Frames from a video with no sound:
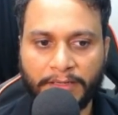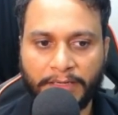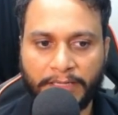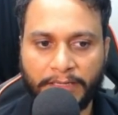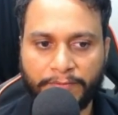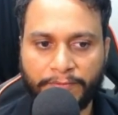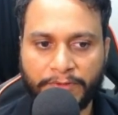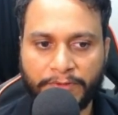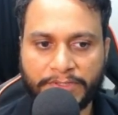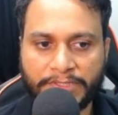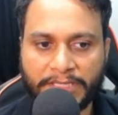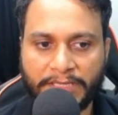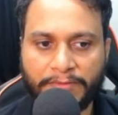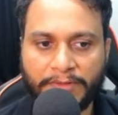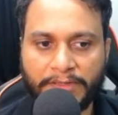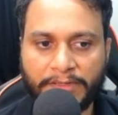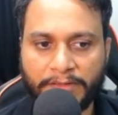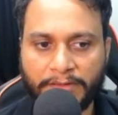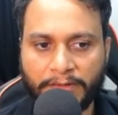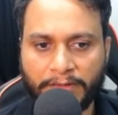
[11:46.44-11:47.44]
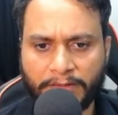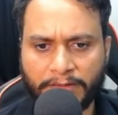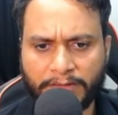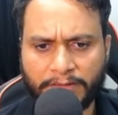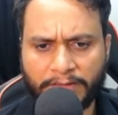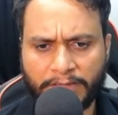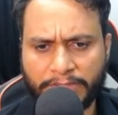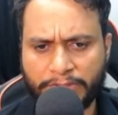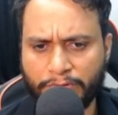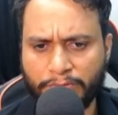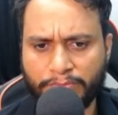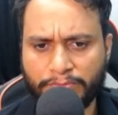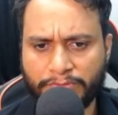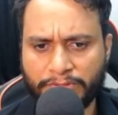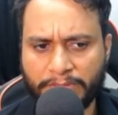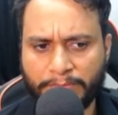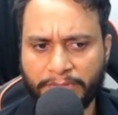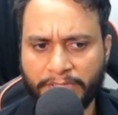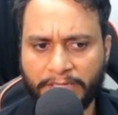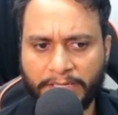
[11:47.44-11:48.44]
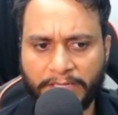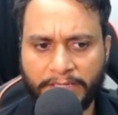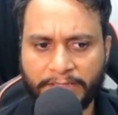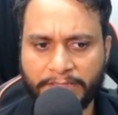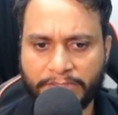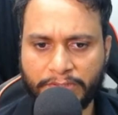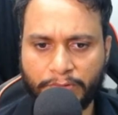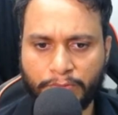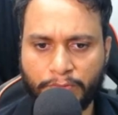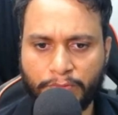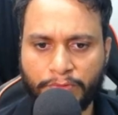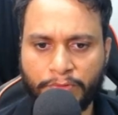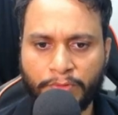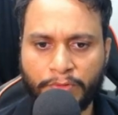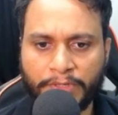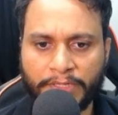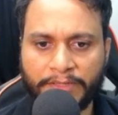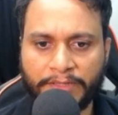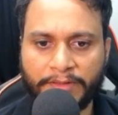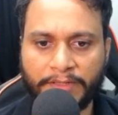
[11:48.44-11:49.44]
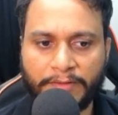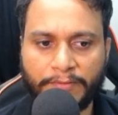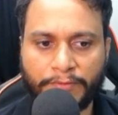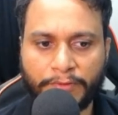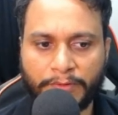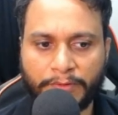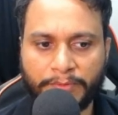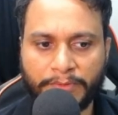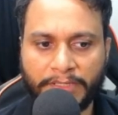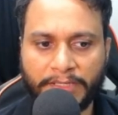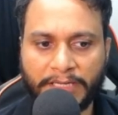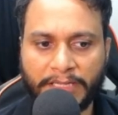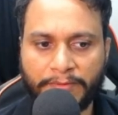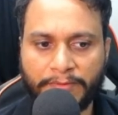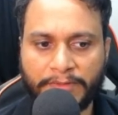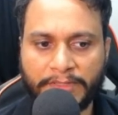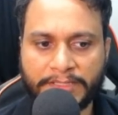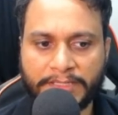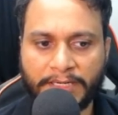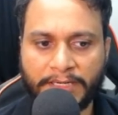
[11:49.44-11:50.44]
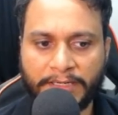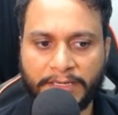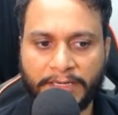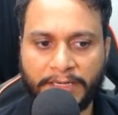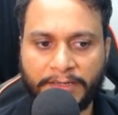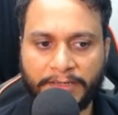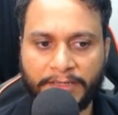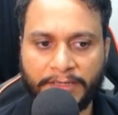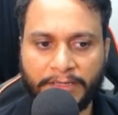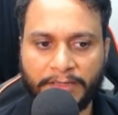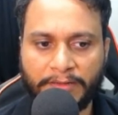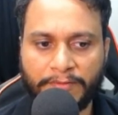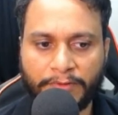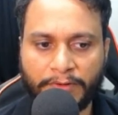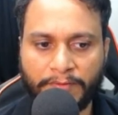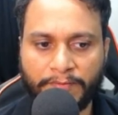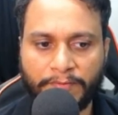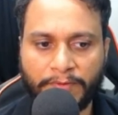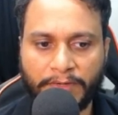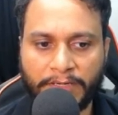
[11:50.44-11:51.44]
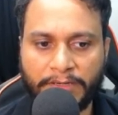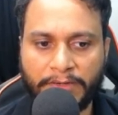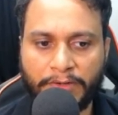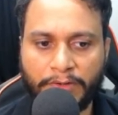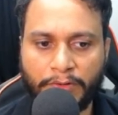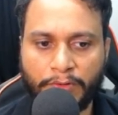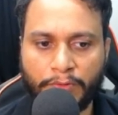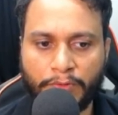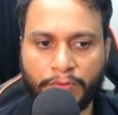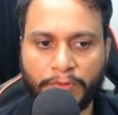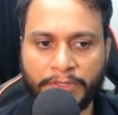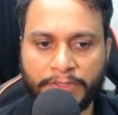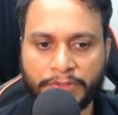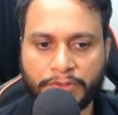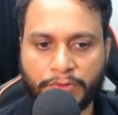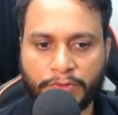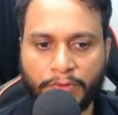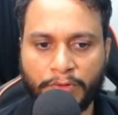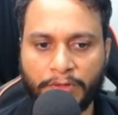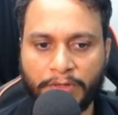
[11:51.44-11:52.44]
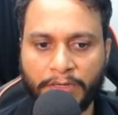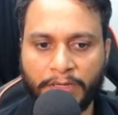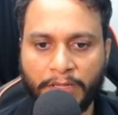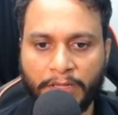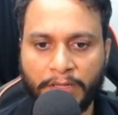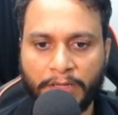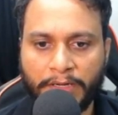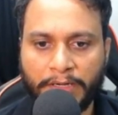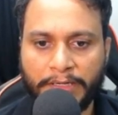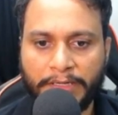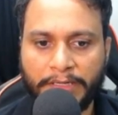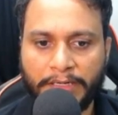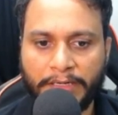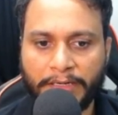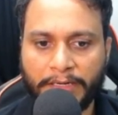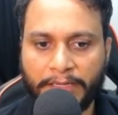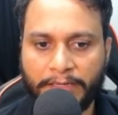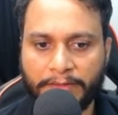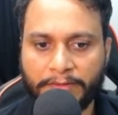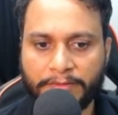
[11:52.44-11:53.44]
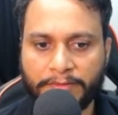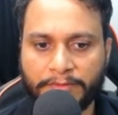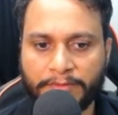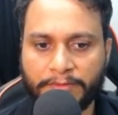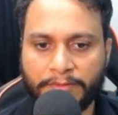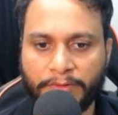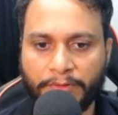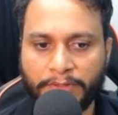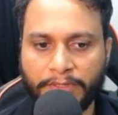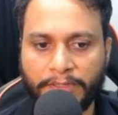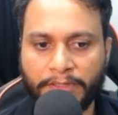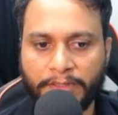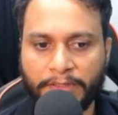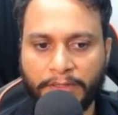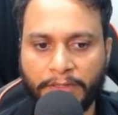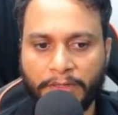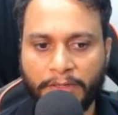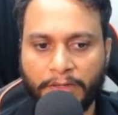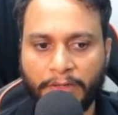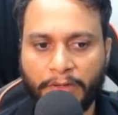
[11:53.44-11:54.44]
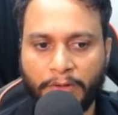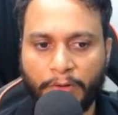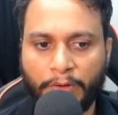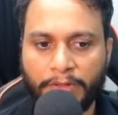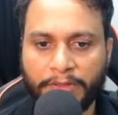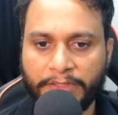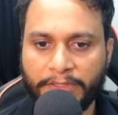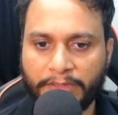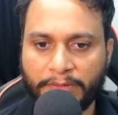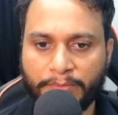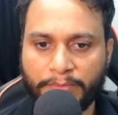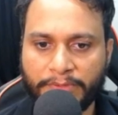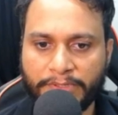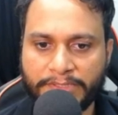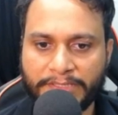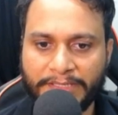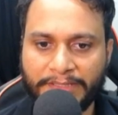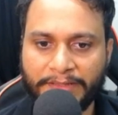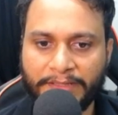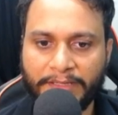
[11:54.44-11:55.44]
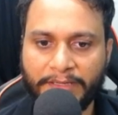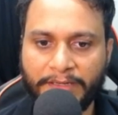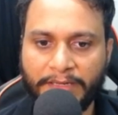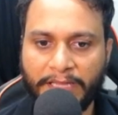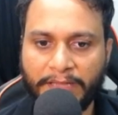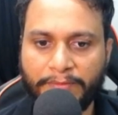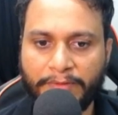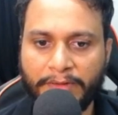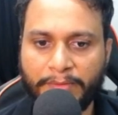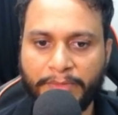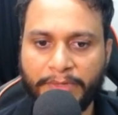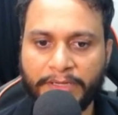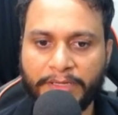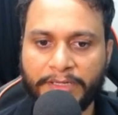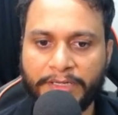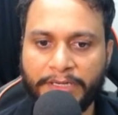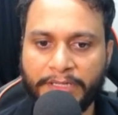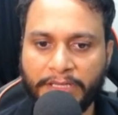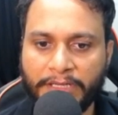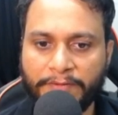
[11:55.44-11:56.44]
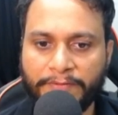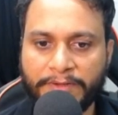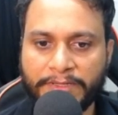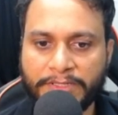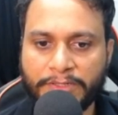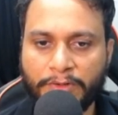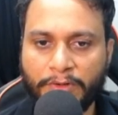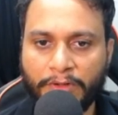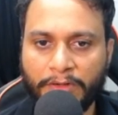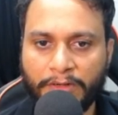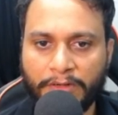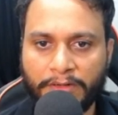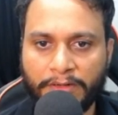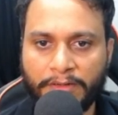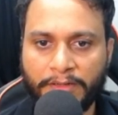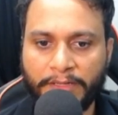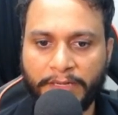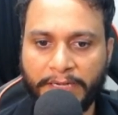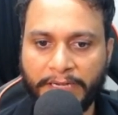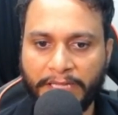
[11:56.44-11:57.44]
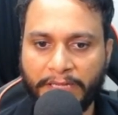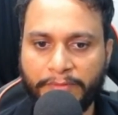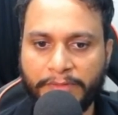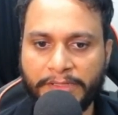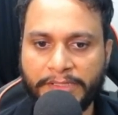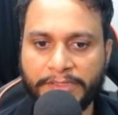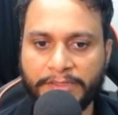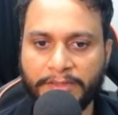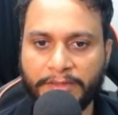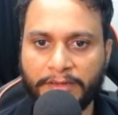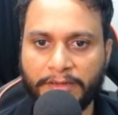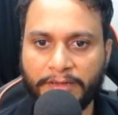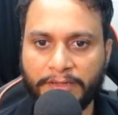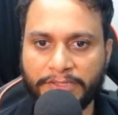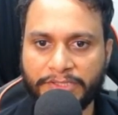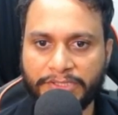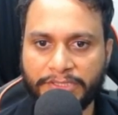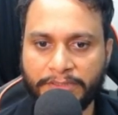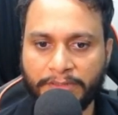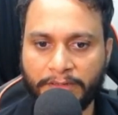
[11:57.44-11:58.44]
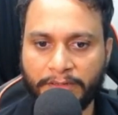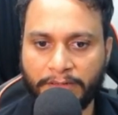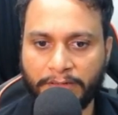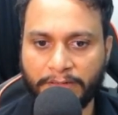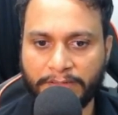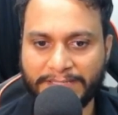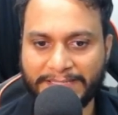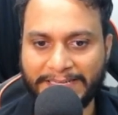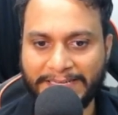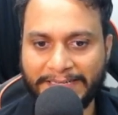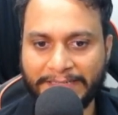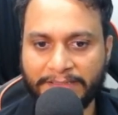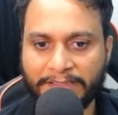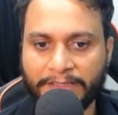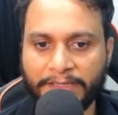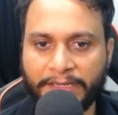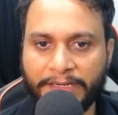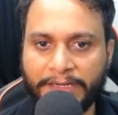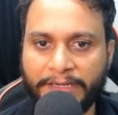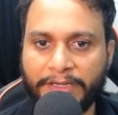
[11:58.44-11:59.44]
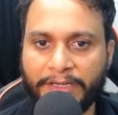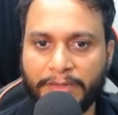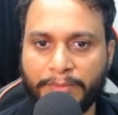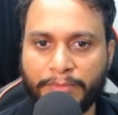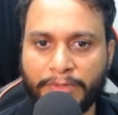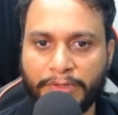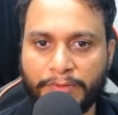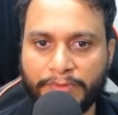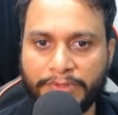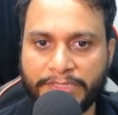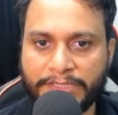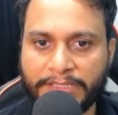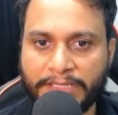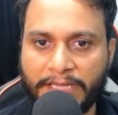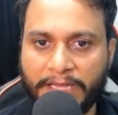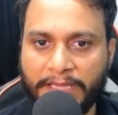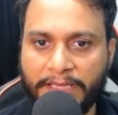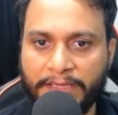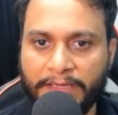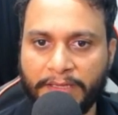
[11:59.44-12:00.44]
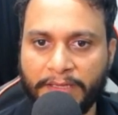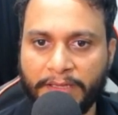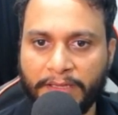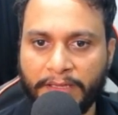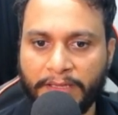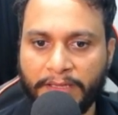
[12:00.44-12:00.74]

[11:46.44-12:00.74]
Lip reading: Like first I will assume something like as a root node, and then from there I will start iterating from 1, 2 and so on till 9, okay, all the numbers. And then I will make a DFS call and I will send the current number, which is I,